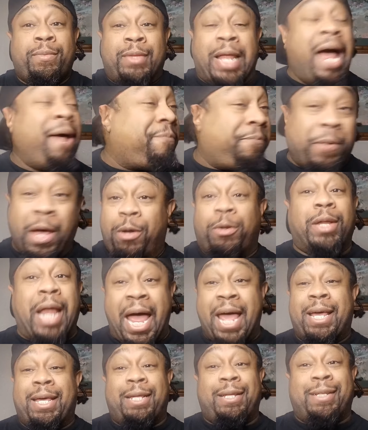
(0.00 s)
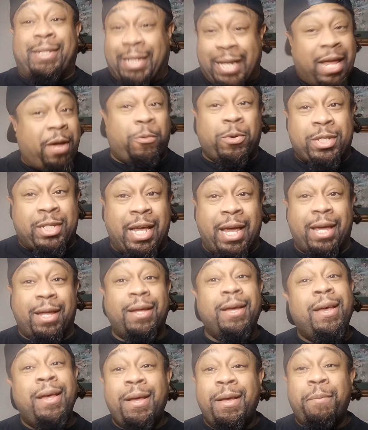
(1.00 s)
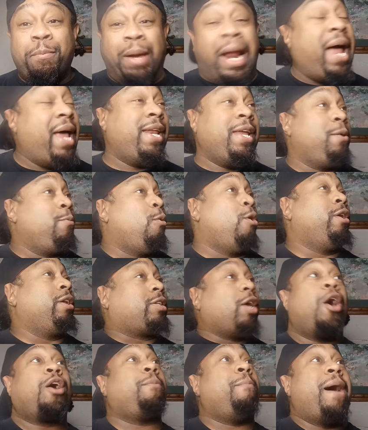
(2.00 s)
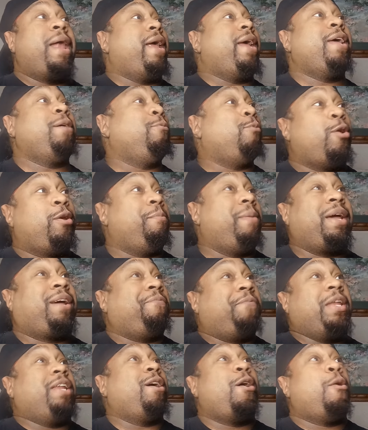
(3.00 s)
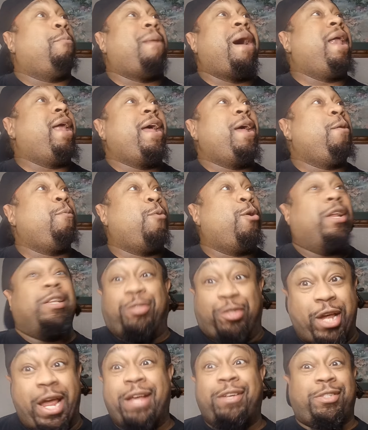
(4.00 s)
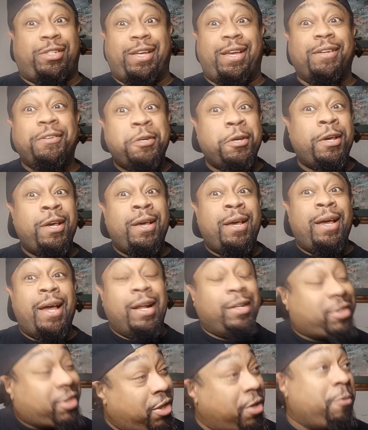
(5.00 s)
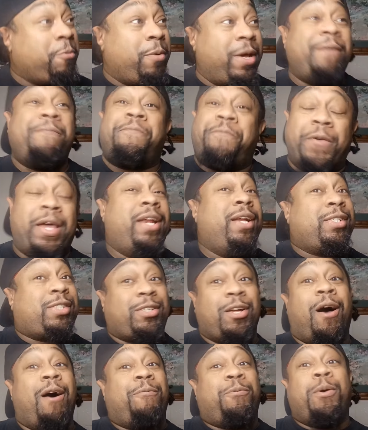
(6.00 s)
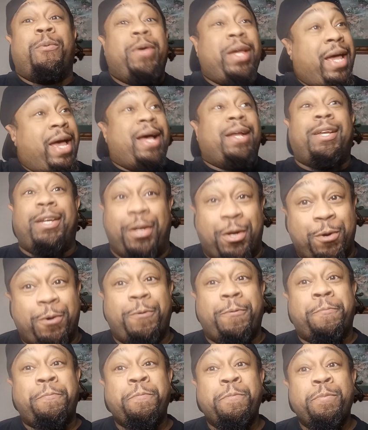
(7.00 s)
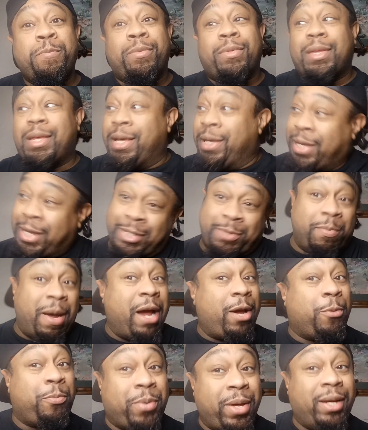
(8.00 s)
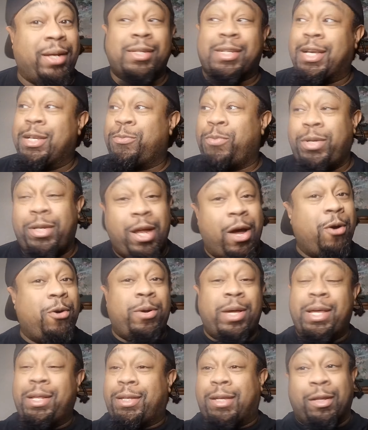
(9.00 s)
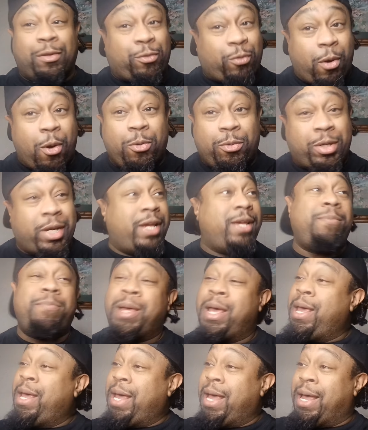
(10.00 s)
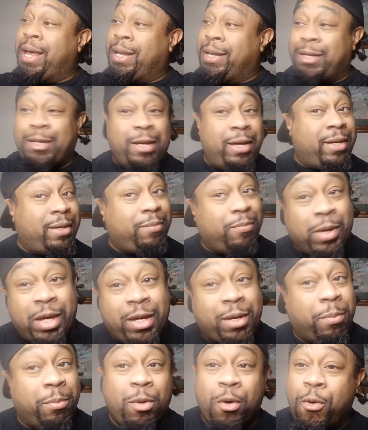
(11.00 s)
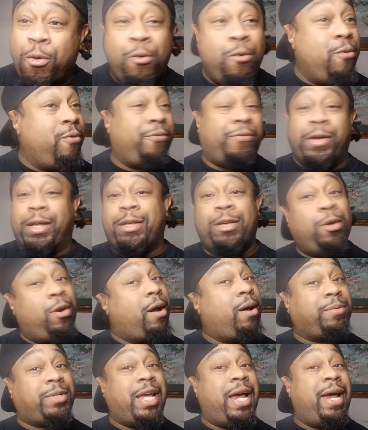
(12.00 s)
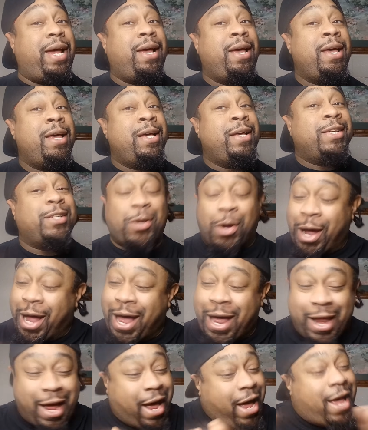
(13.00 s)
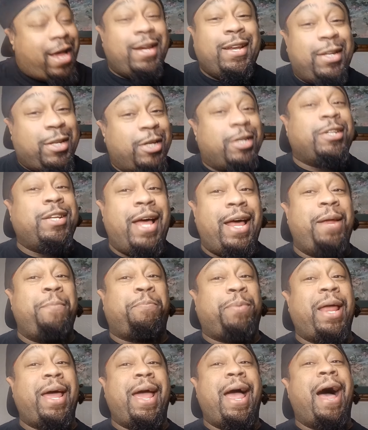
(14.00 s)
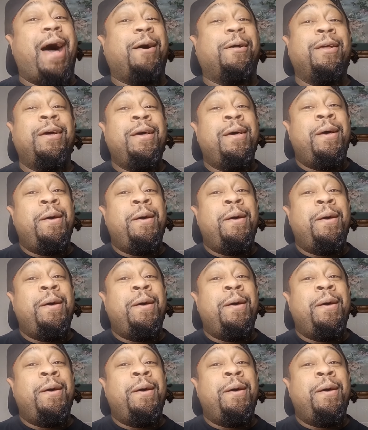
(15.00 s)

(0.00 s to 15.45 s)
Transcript: That felt like it was it. But I didn't even want to talk about it. I didn't even want to make a video about it. I didn't want to jinx it until we finished off what we had to do against Michael Penix, because we know he can throw deep and he can move, and you know what I'm saying? So I had to just let it play out.